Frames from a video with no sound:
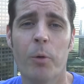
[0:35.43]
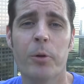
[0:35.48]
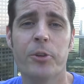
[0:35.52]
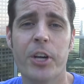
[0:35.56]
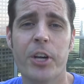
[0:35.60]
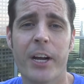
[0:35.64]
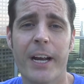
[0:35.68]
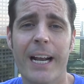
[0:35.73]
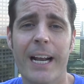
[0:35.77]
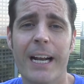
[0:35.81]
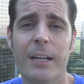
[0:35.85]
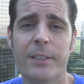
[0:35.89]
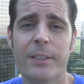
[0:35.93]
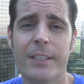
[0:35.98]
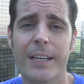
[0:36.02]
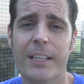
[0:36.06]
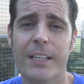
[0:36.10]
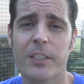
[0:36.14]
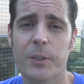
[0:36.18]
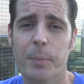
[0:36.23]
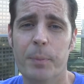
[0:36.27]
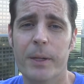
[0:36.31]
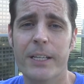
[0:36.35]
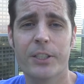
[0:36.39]
we're checking out
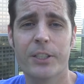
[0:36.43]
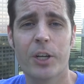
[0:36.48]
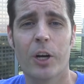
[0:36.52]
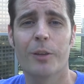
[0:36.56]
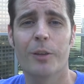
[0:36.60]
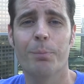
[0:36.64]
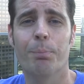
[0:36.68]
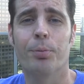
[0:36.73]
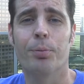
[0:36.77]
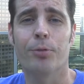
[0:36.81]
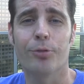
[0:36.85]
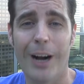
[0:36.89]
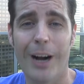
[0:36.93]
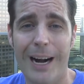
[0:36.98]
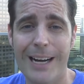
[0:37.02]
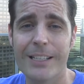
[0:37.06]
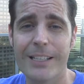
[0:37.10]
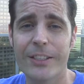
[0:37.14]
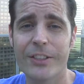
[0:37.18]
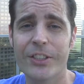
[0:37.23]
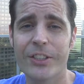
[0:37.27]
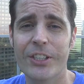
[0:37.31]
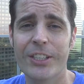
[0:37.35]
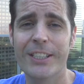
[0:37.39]
today is a place called
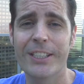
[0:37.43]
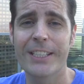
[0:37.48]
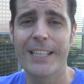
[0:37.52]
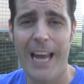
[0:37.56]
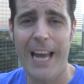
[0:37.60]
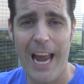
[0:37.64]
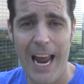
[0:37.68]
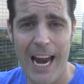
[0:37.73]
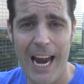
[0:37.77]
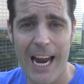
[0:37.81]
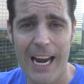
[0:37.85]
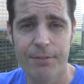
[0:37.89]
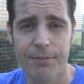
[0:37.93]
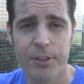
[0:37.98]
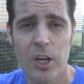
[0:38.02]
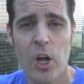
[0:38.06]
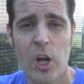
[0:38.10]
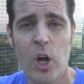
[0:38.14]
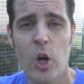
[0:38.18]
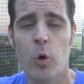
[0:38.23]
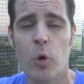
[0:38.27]
Bronson Caves,